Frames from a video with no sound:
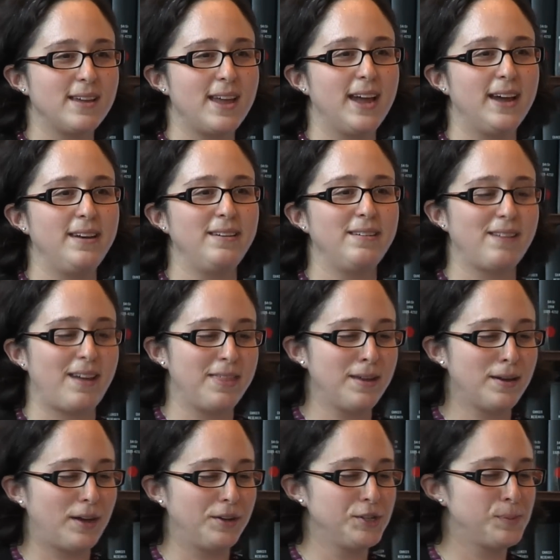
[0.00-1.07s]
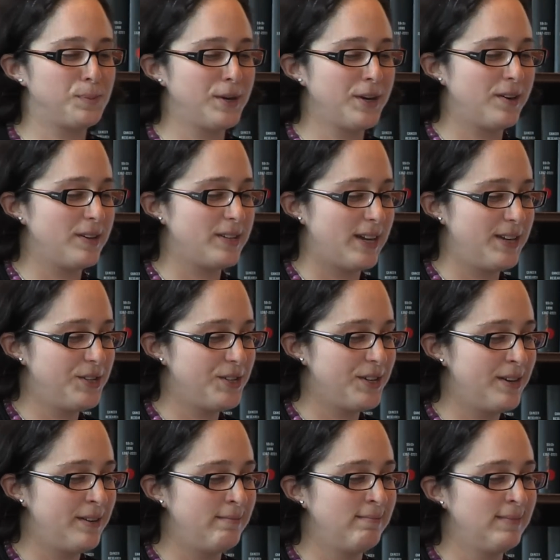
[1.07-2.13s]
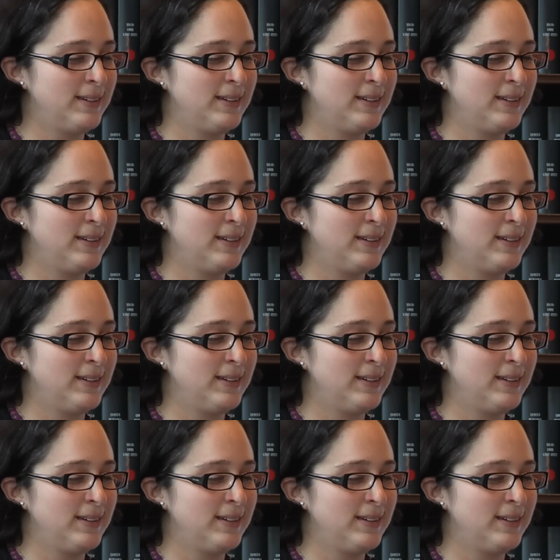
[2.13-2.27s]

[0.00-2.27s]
and I think I'll just bring your attention,